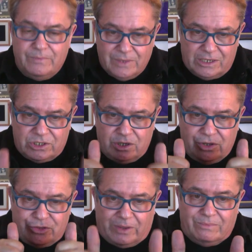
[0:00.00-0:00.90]
Listen,
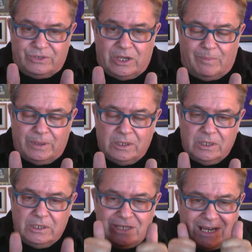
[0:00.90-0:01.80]
thumbs up.
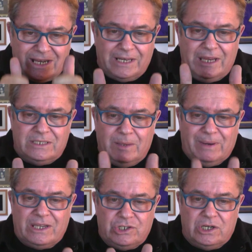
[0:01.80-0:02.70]
Take it easy,
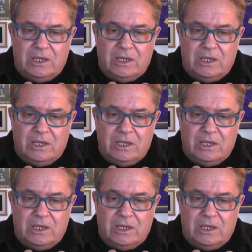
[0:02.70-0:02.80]
bless you.